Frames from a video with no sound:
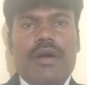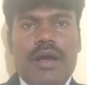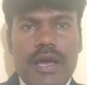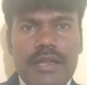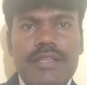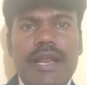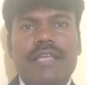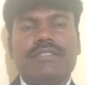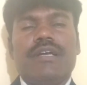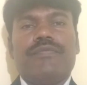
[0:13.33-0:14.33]
another
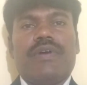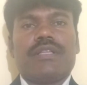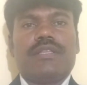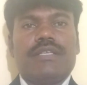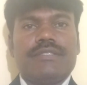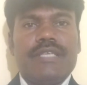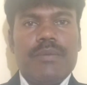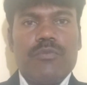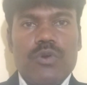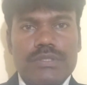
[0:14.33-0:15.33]
answer for the
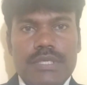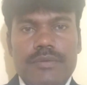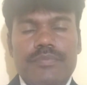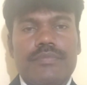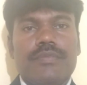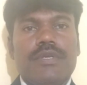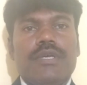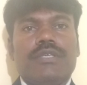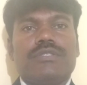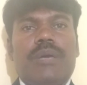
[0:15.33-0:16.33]
same question.
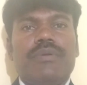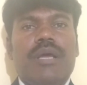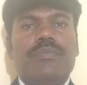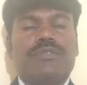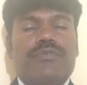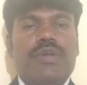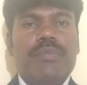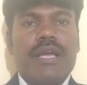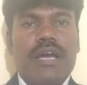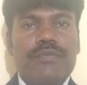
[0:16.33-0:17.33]
Sometimes we
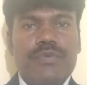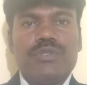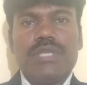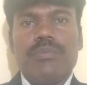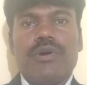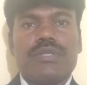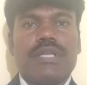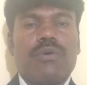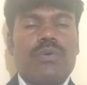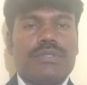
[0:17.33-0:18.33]
may confused about
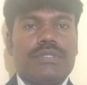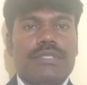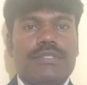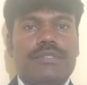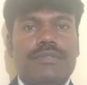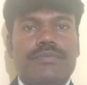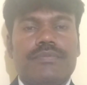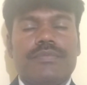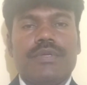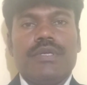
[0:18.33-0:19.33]
the questions.
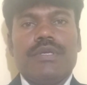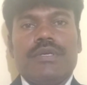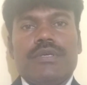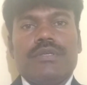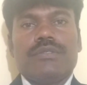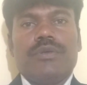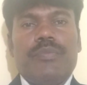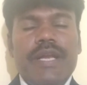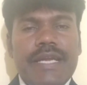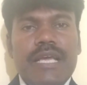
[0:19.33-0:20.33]
So
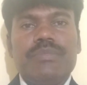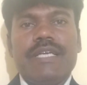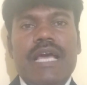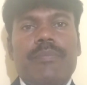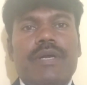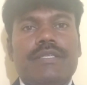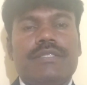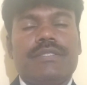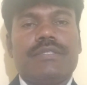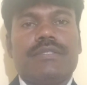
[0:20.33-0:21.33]
many times it
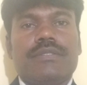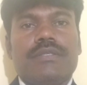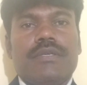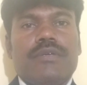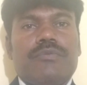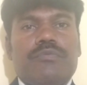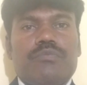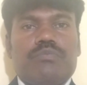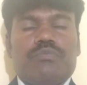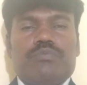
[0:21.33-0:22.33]
happens,
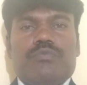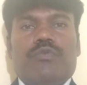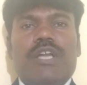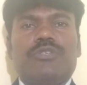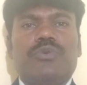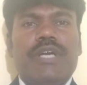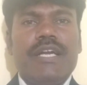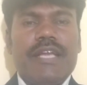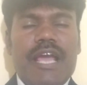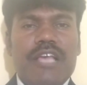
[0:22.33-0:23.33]
one
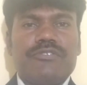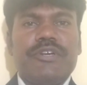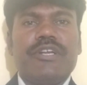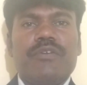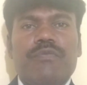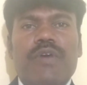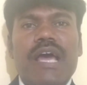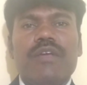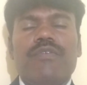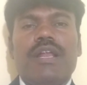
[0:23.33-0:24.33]
student has written
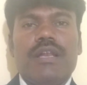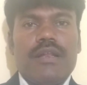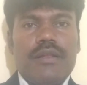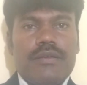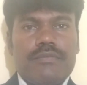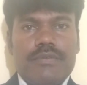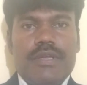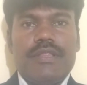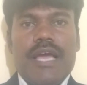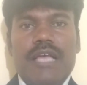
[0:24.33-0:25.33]
very well
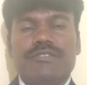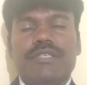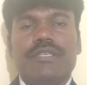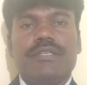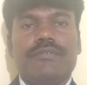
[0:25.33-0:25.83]
in the answer,